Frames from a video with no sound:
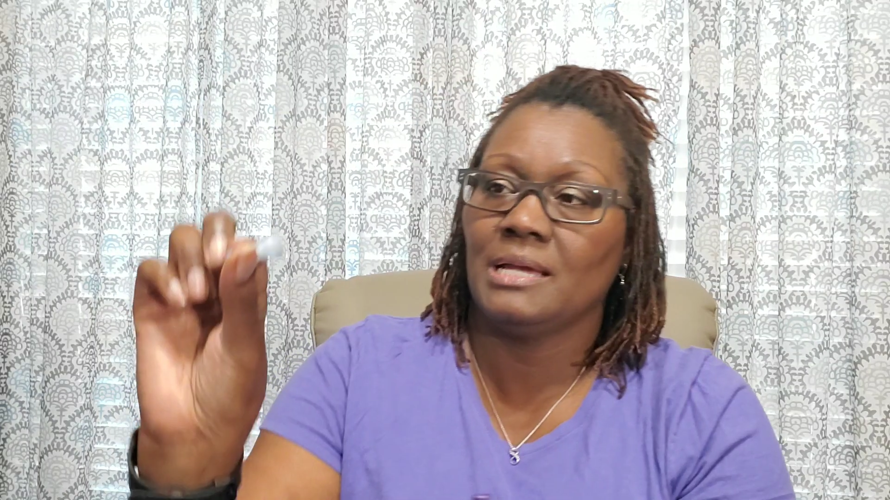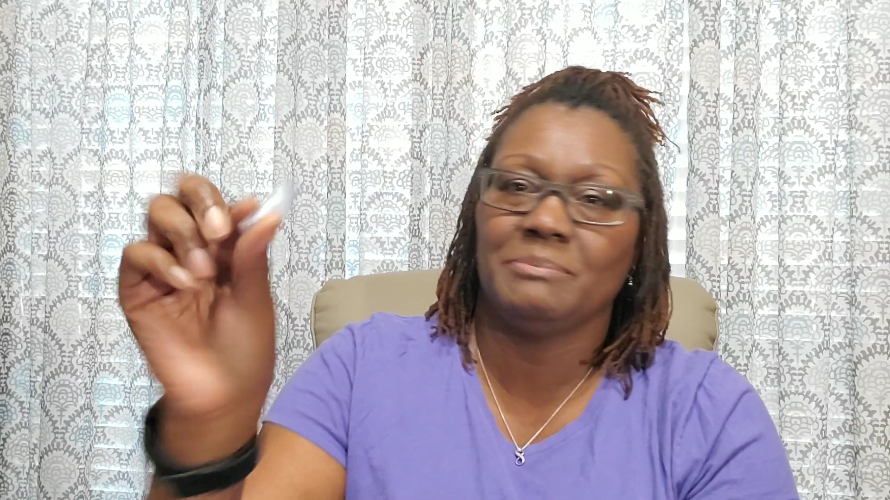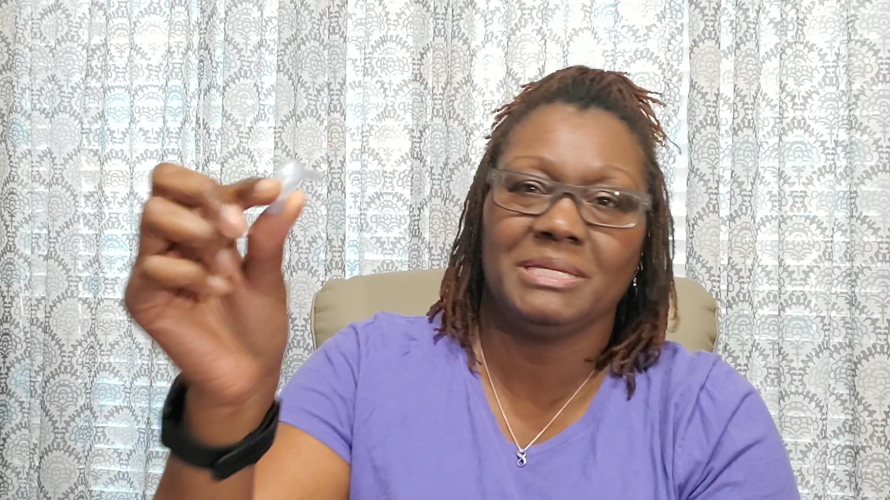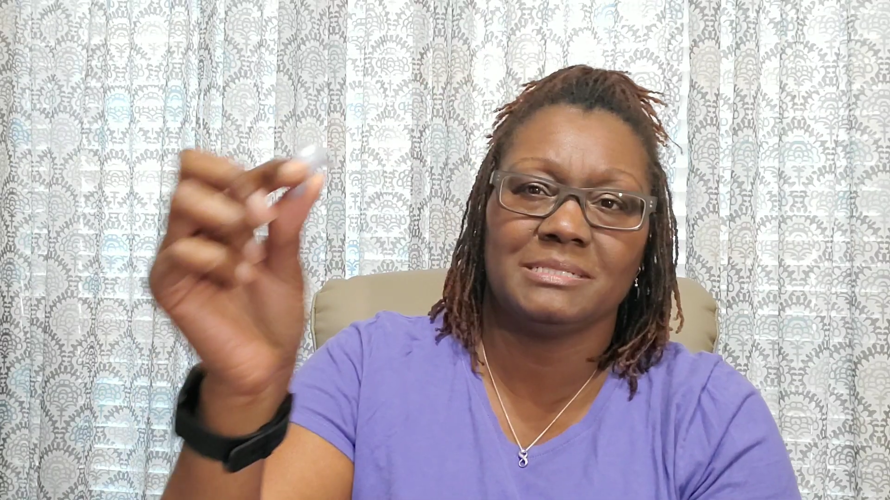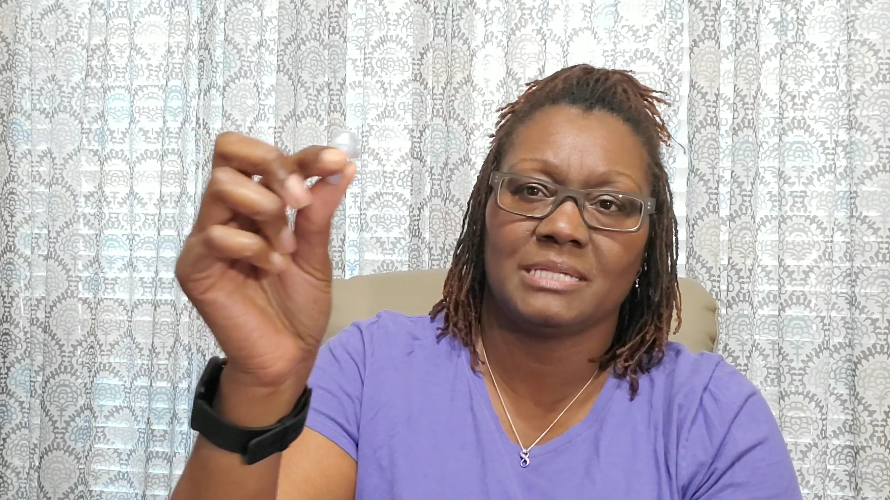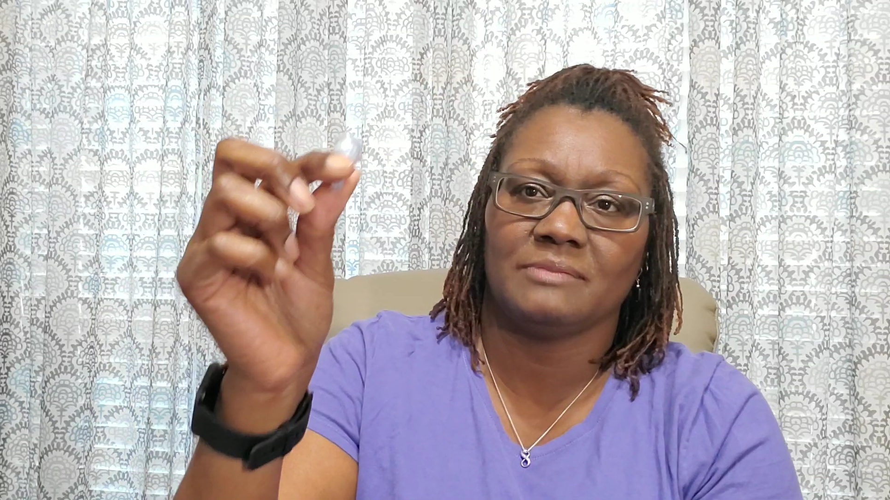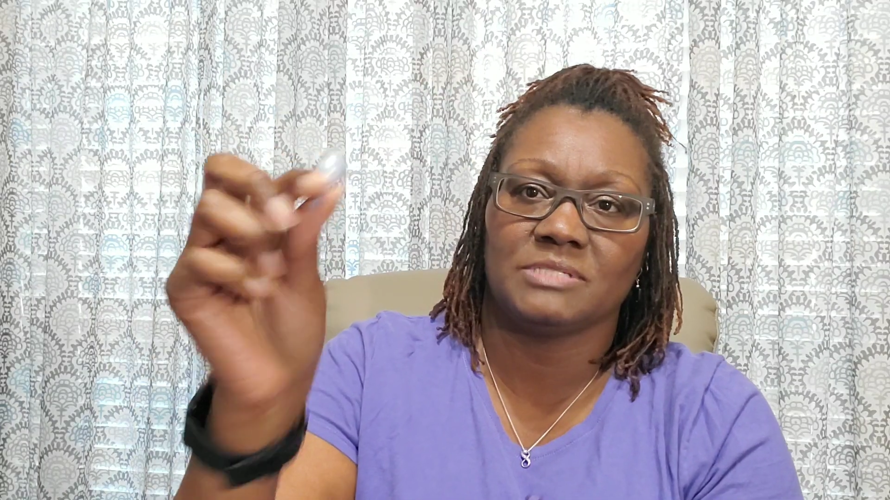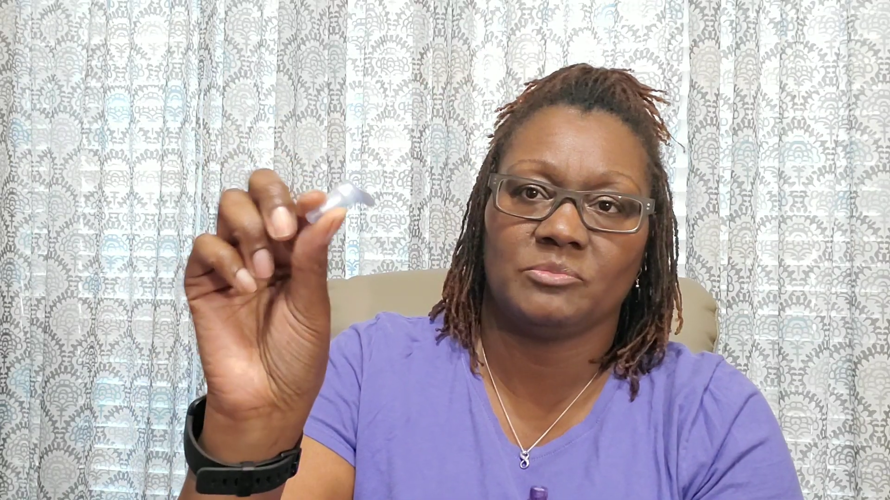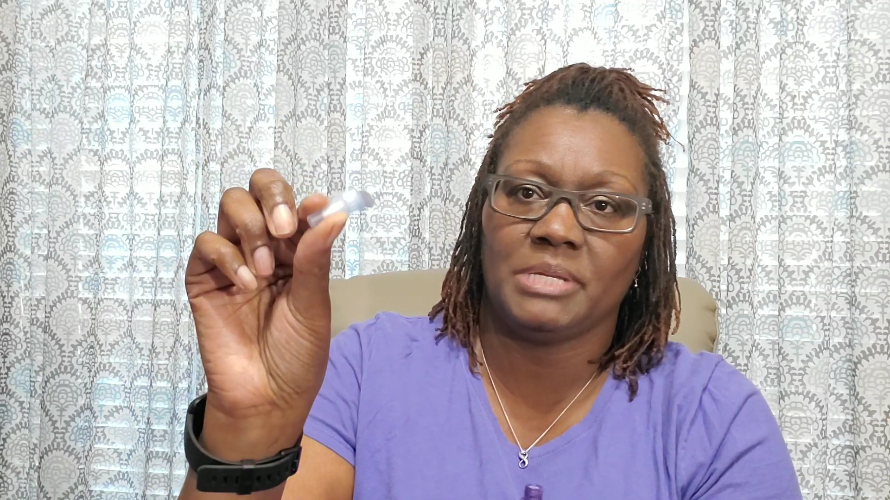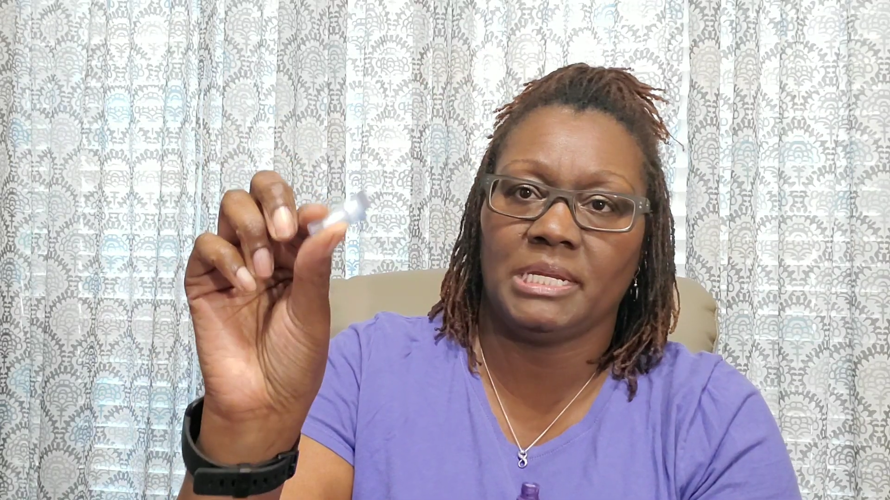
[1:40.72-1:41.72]
because I have
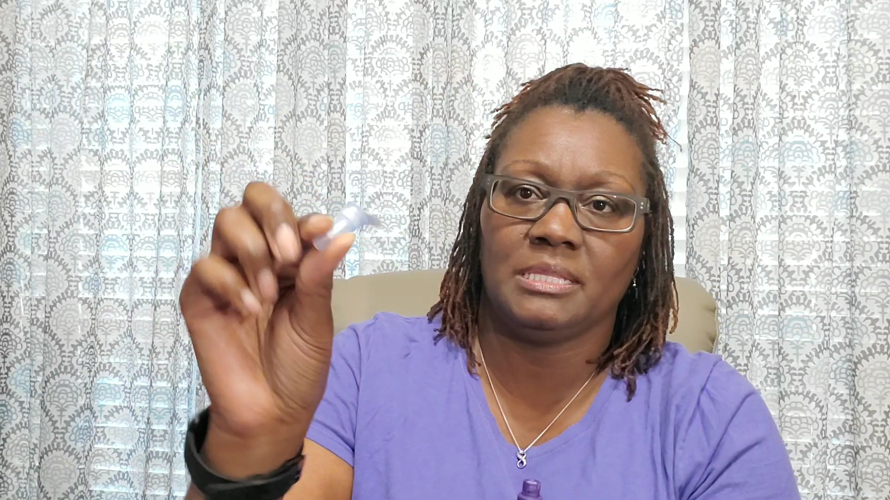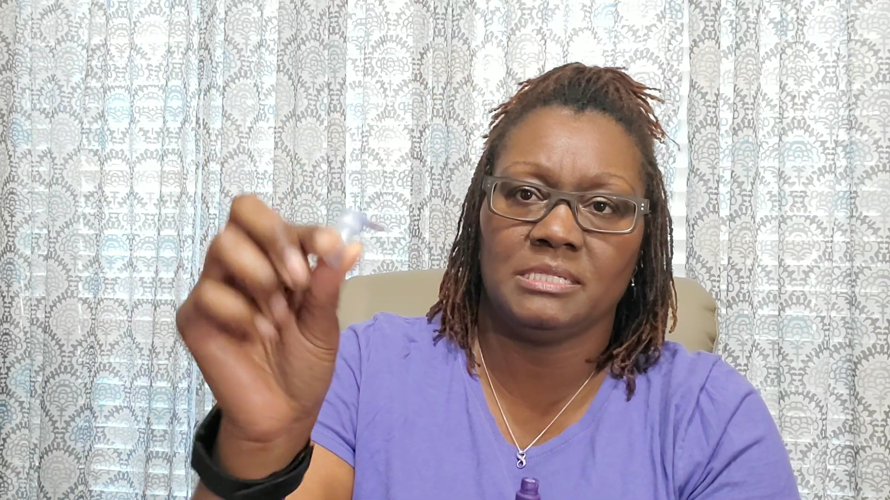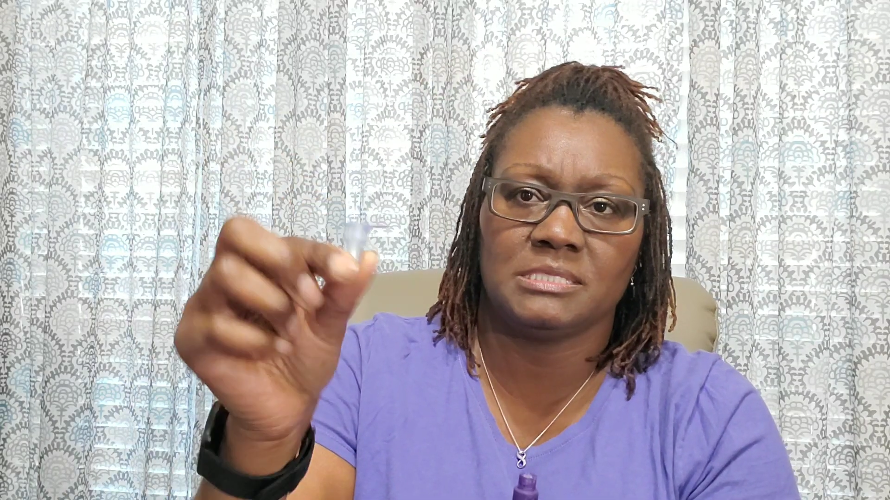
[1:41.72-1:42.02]
so many of these,